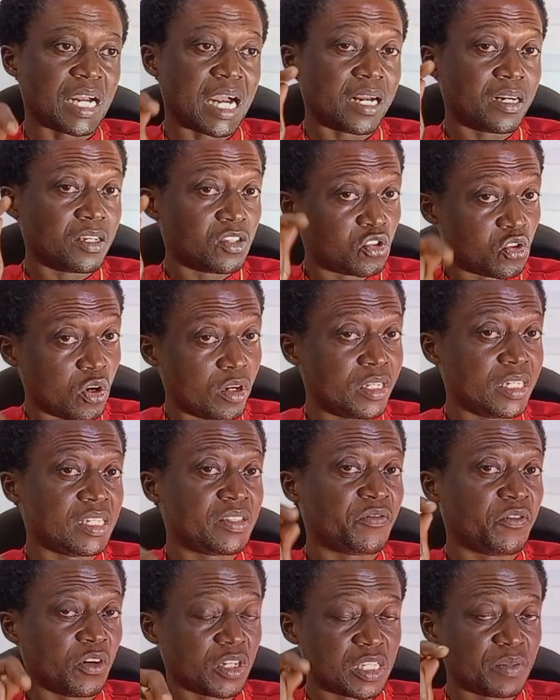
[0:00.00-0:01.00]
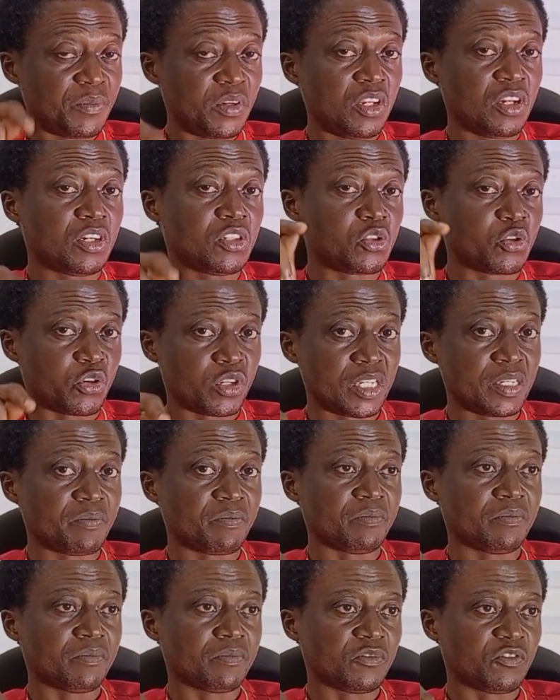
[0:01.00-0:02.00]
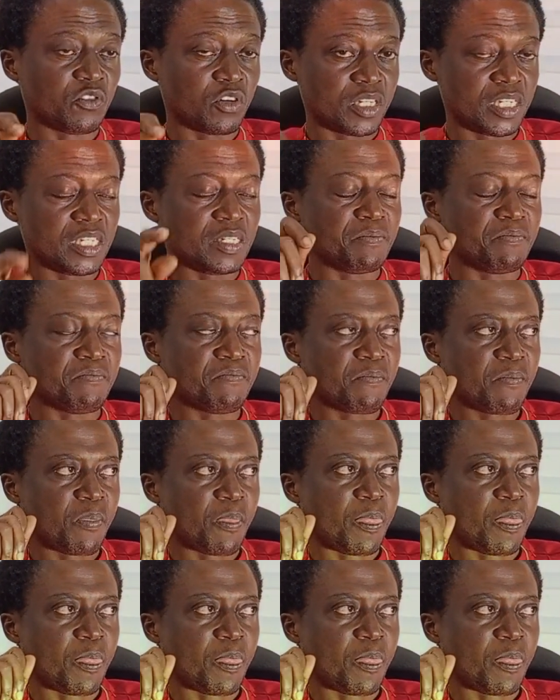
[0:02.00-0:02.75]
I resold it 40 million to him, for him.